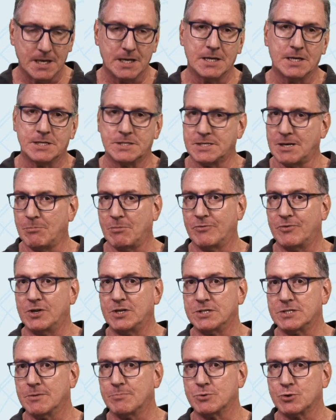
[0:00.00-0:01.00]
Some of it
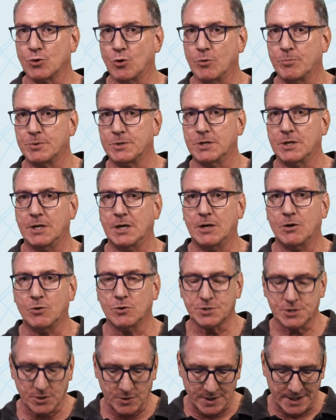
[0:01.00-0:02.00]
is absorbed
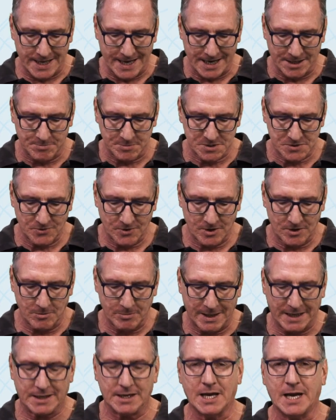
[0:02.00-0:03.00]
also in the atmosphere.
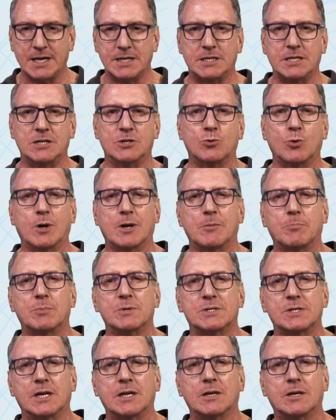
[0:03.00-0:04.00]
About
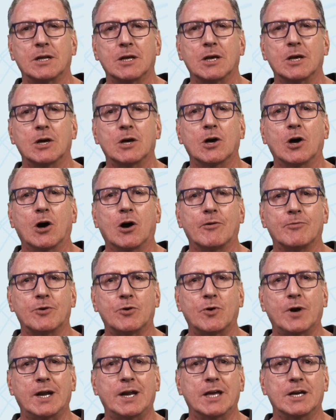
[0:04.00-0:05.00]
19–20% of the
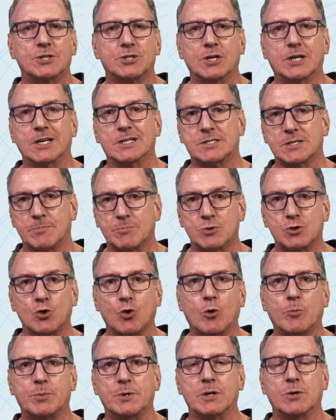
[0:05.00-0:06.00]
radiation gets
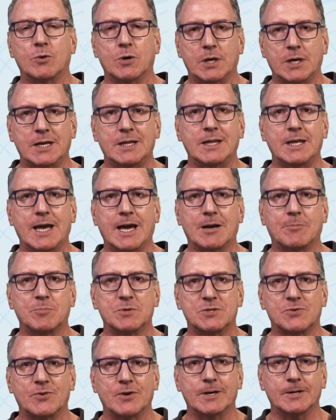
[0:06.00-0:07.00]
absorbed in the
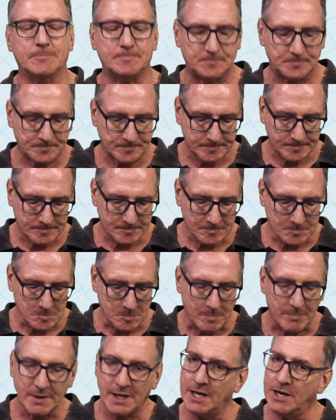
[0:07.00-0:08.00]
atmosphere.
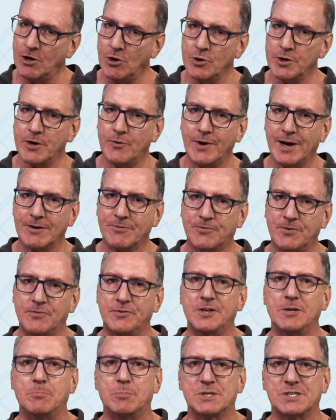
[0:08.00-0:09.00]
And only around
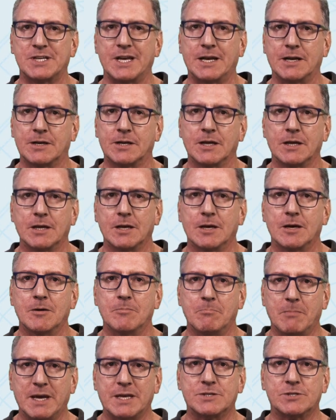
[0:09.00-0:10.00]
50%
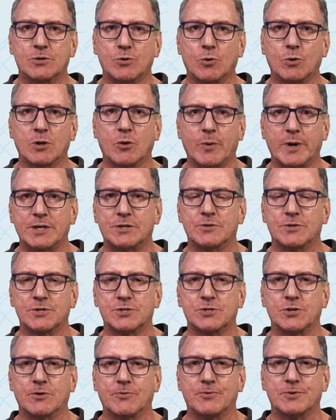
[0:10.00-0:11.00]
makes it all the way to the
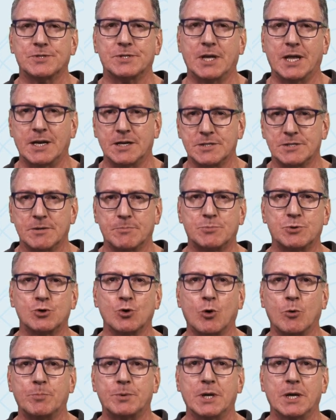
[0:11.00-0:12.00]
surface and is
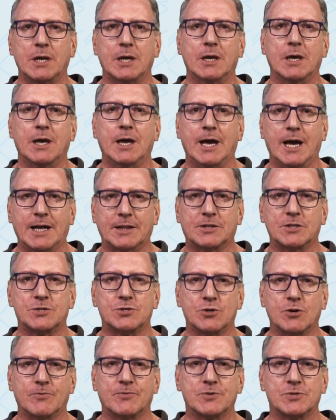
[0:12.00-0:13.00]
absorbed at the
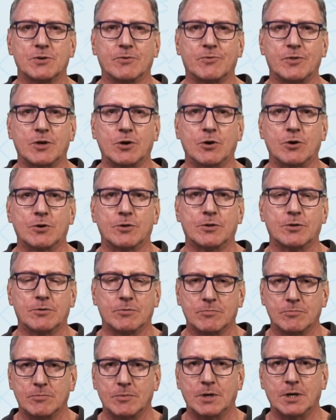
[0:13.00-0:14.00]
surface of the Earth,
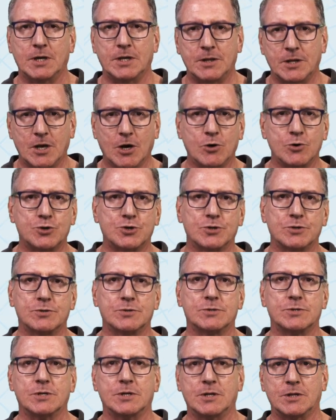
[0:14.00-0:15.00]
in the
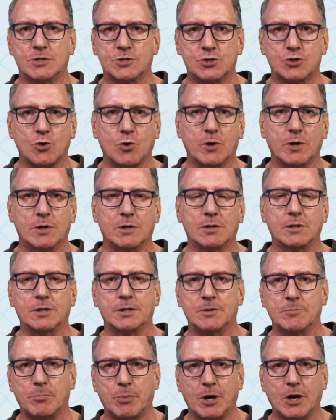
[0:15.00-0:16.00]
oceans, in the soil,
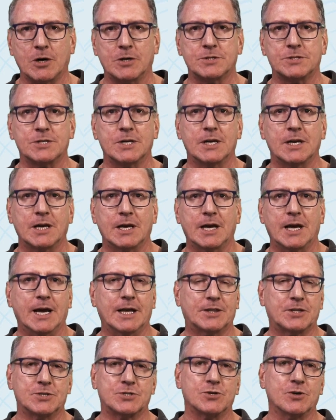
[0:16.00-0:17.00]
in plants,
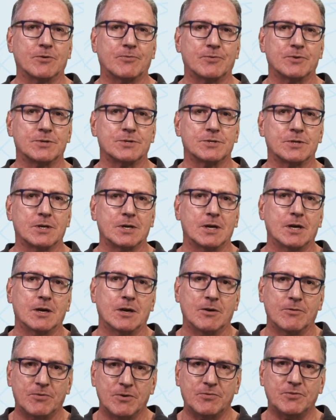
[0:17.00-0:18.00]
at the surface.
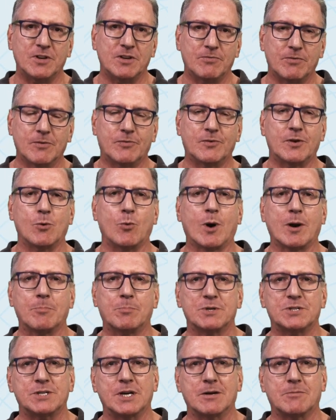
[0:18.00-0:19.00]

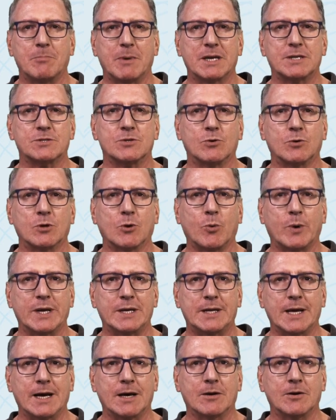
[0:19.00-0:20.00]
51% makes it all the way
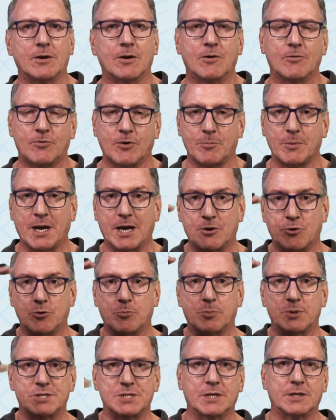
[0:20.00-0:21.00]
down from the
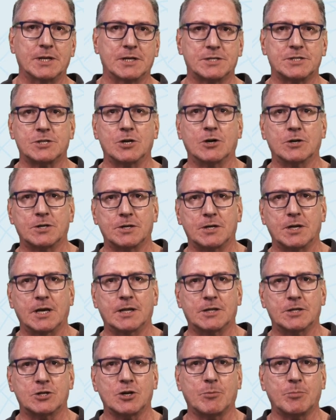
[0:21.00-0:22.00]
100% that started at
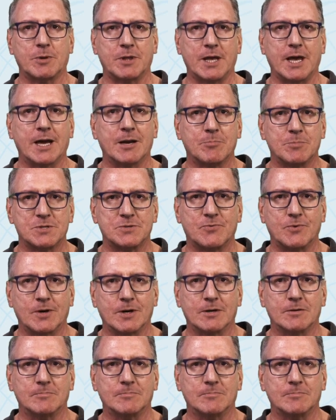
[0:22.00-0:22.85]
the top of the atmosphere.